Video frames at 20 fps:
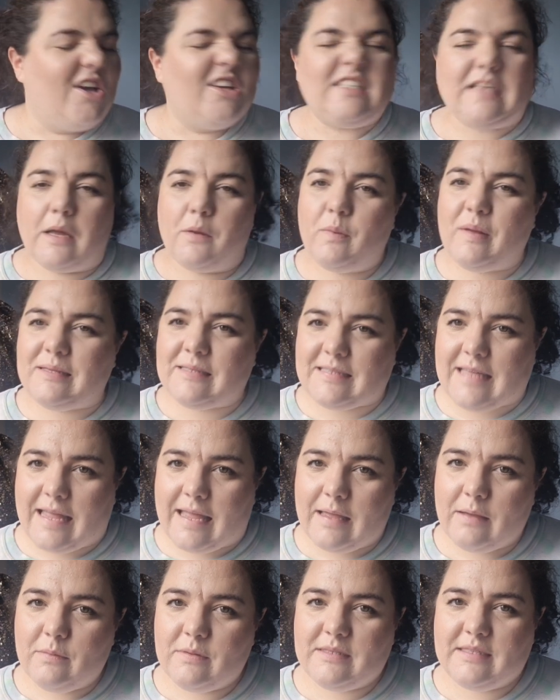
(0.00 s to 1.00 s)
So
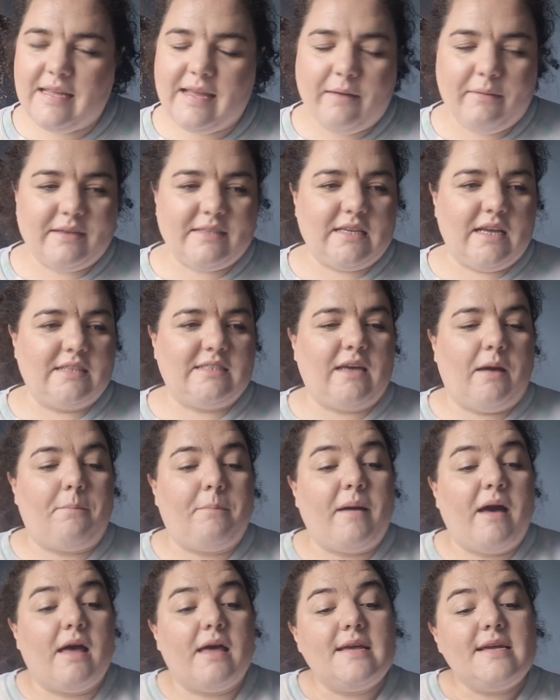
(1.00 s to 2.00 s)
we'll see how it turns out.
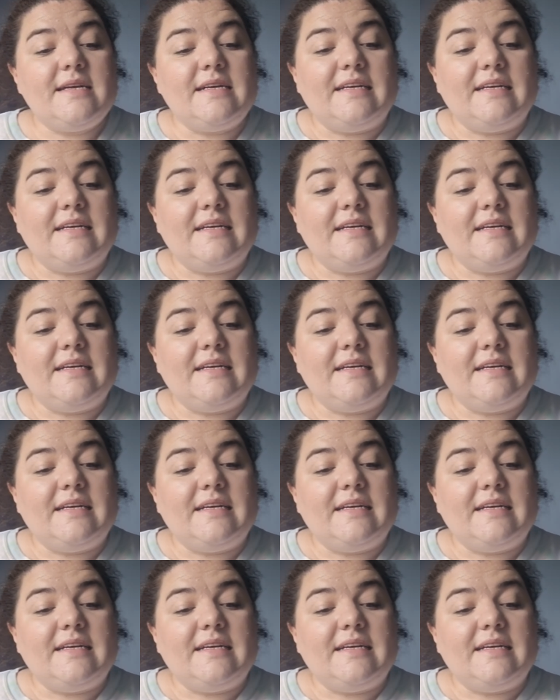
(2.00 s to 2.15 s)
But